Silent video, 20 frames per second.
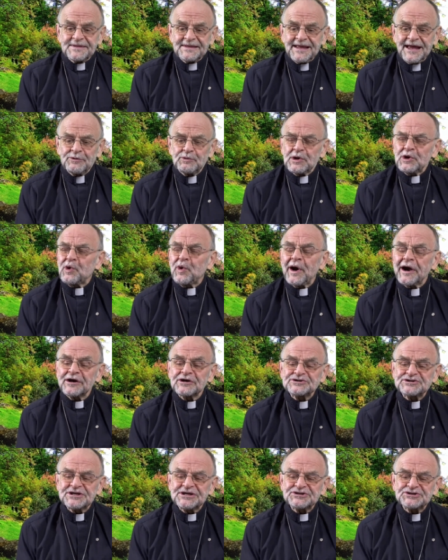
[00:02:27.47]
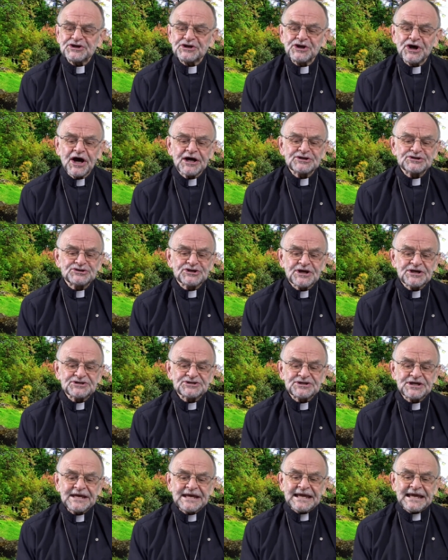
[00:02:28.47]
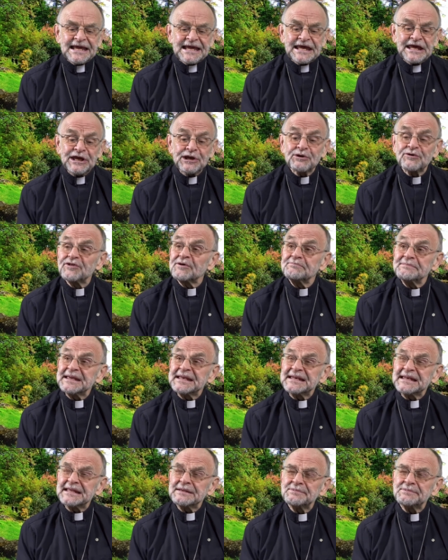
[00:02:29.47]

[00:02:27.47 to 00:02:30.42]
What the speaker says: and requires us to not just hear the meaning,